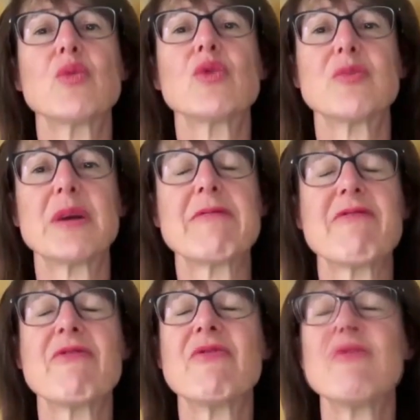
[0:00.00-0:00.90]
would have
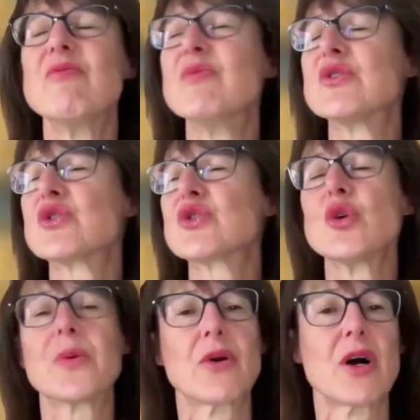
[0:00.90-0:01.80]
been
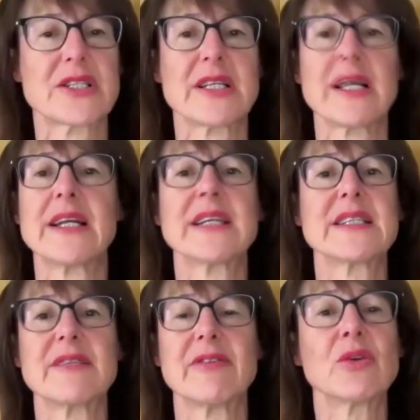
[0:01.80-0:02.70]
super isolating and
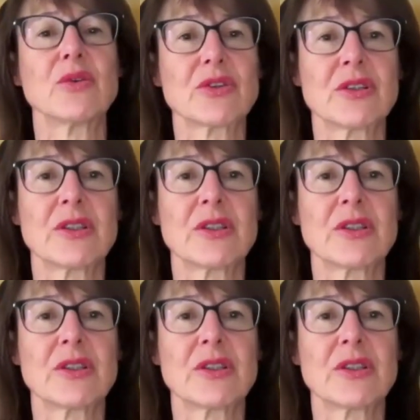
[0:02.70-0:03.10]
difficult.